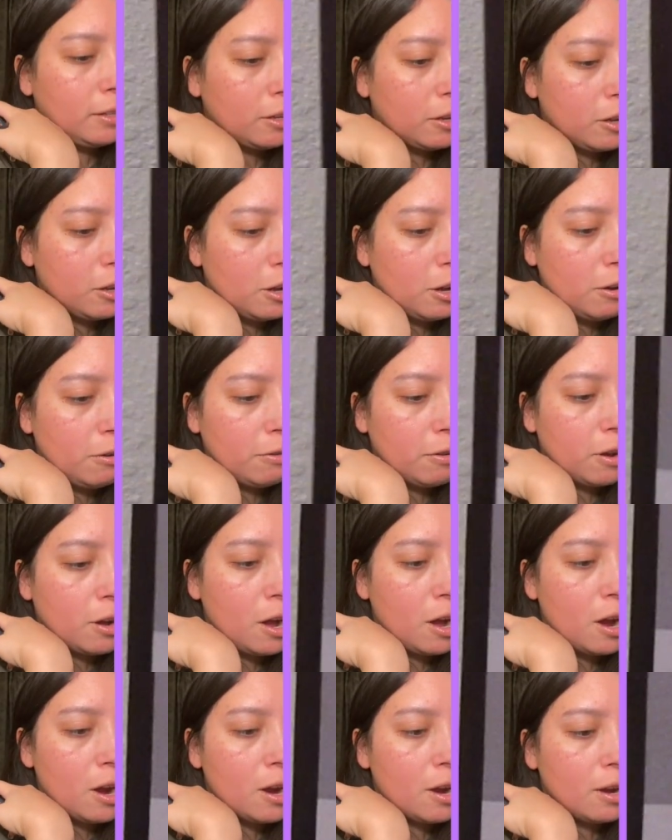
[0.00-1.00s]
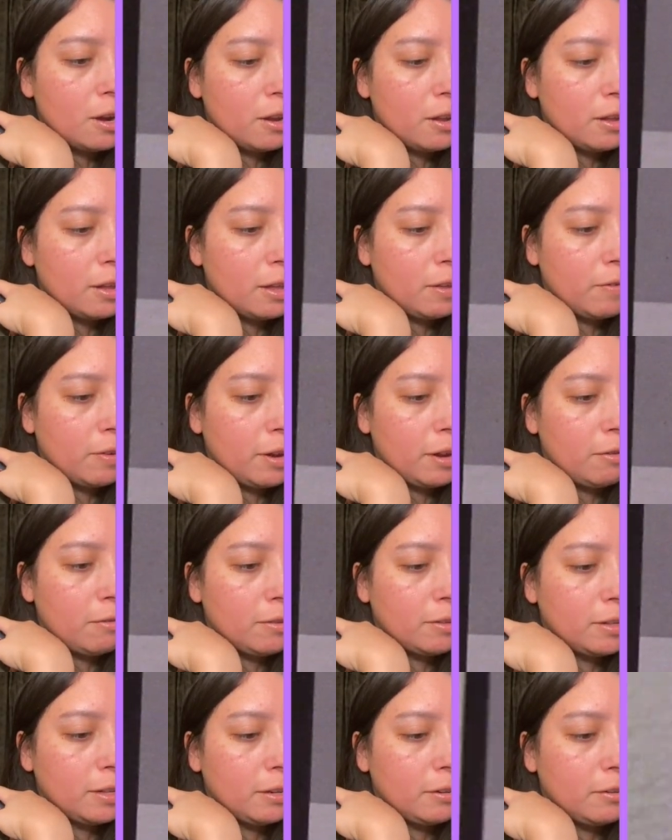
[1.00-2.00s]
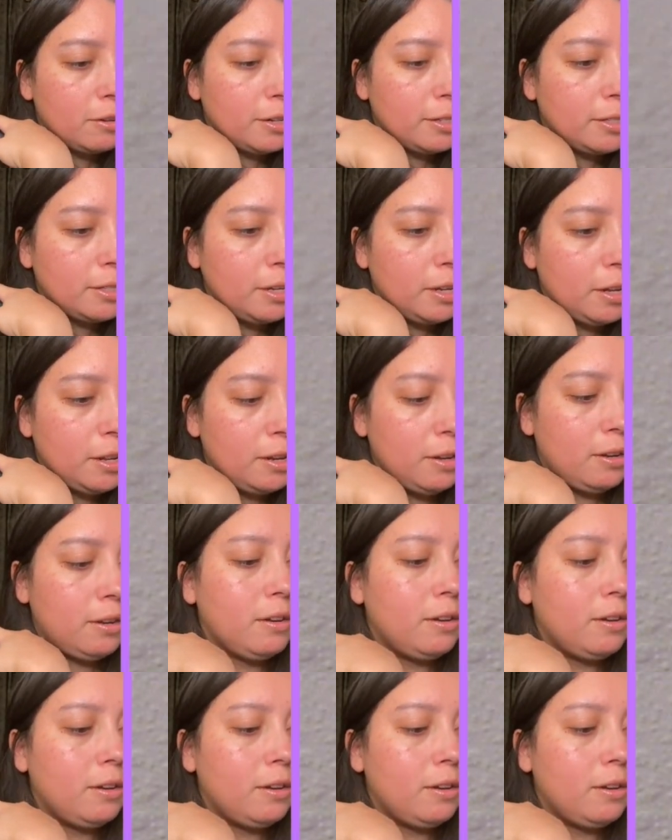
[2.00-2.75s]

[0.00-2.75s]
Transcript: code card, if anyone's interested.